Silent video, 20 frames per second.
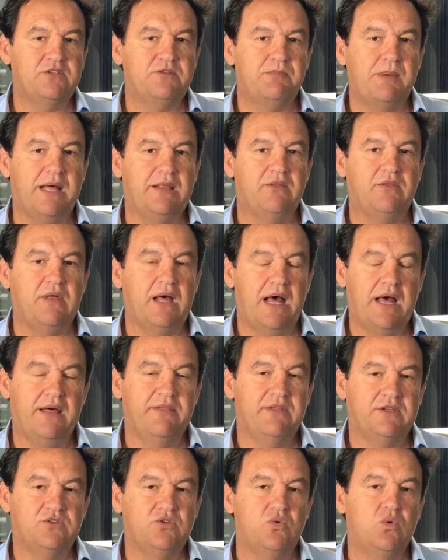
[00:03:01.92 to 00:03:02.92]
this
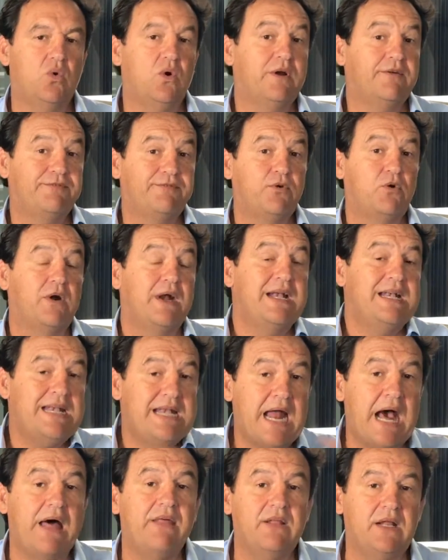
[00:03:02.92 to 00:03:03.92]
quarter for
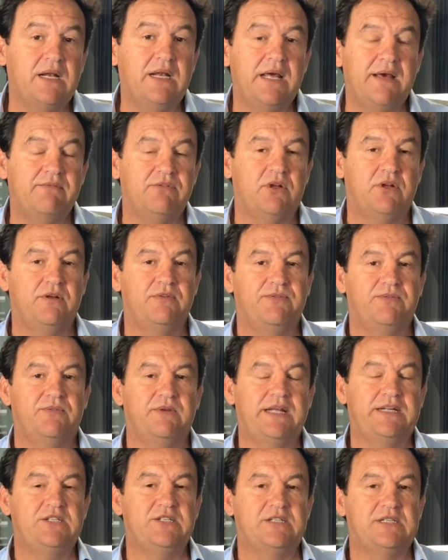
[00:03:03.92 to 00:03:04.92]
another level of
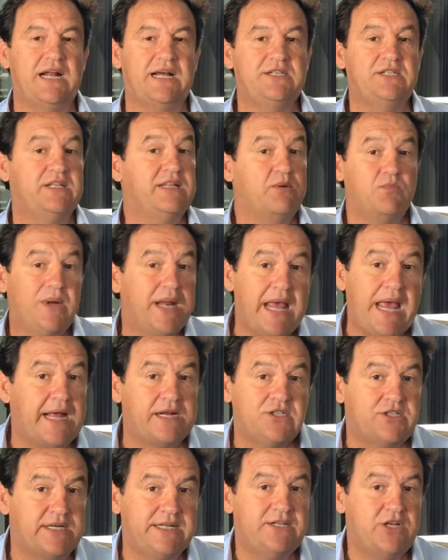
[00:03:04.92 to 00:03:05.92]
legislation that we
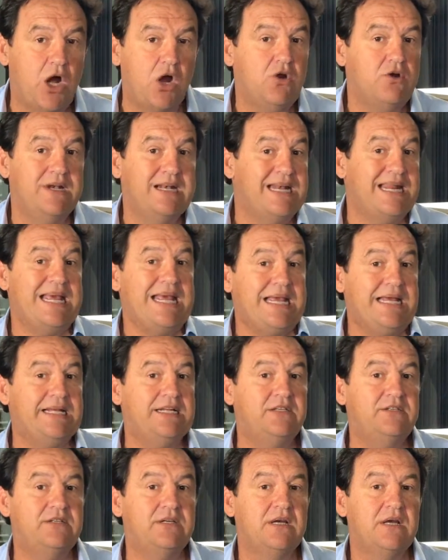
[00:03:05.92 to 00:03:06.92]
actually don't
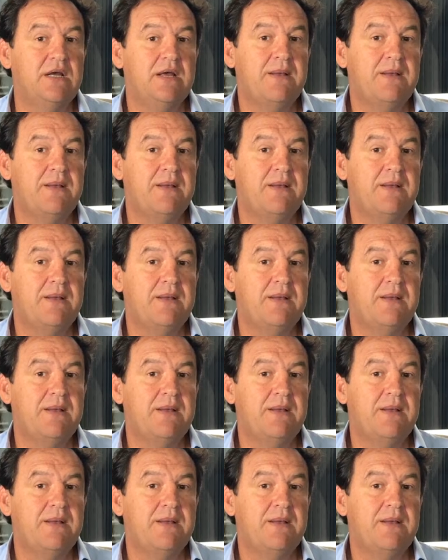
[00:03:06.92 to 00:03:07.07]
need,